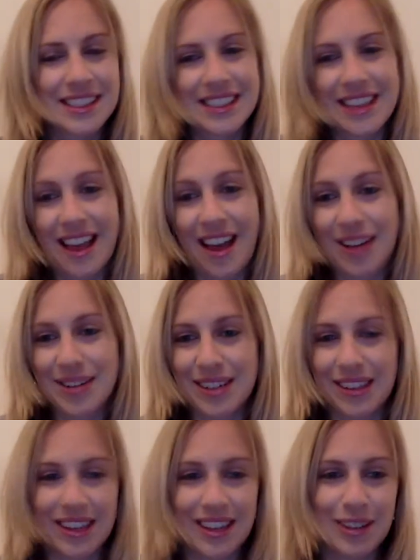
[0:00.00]
how to
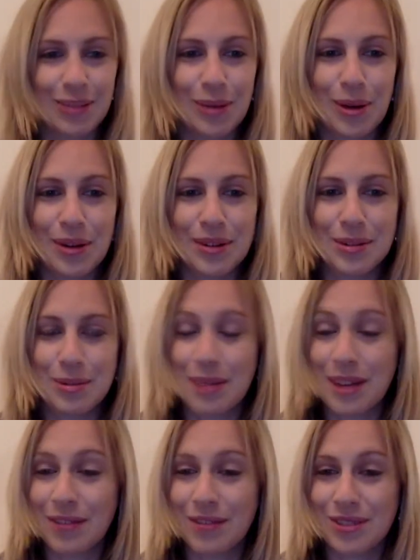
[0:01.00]
lead the world to a better
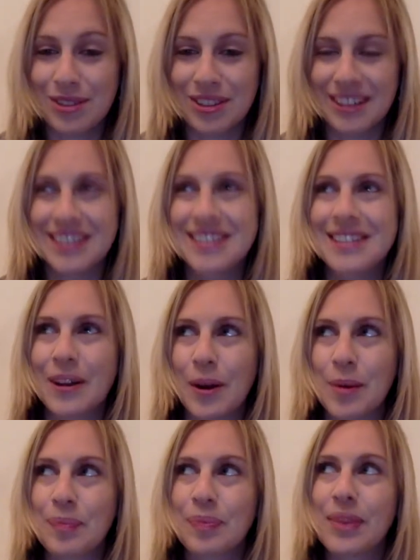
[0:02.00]
future. So
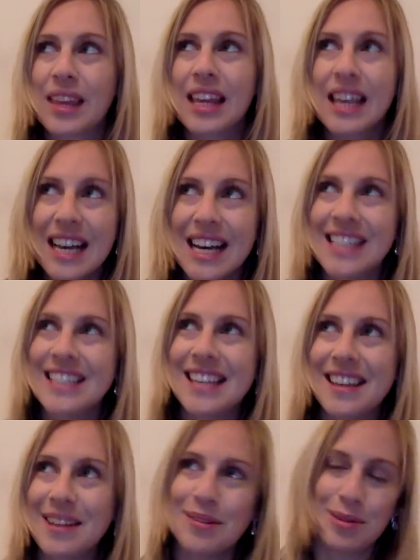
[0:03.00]
I'd say
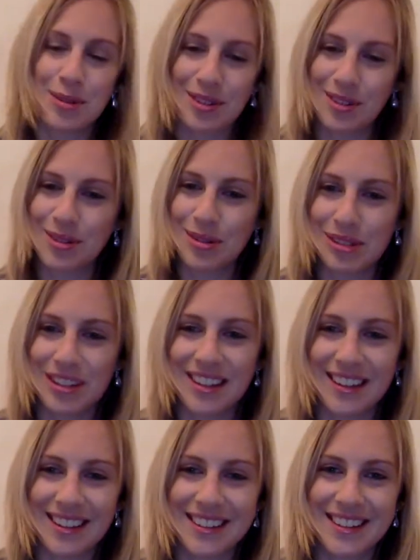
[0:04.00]
that was one of the cooler
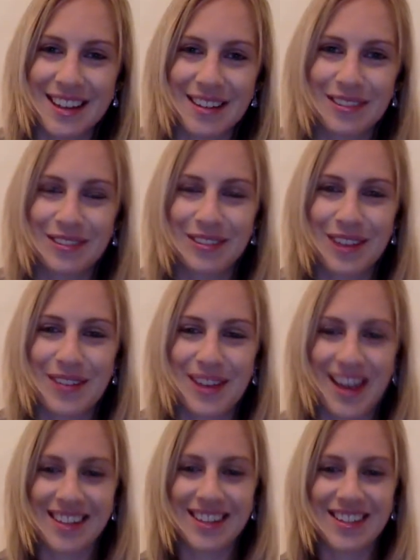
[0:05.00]
things I've ever
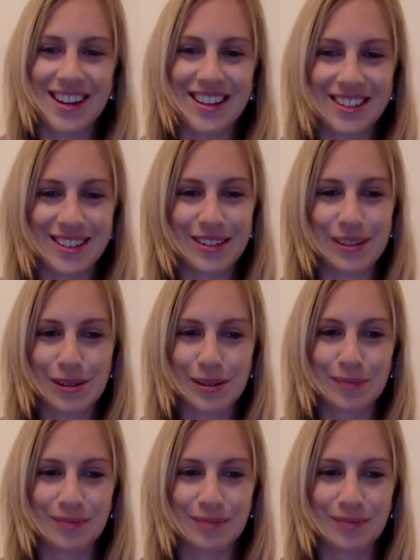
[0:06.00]
had the chance to do.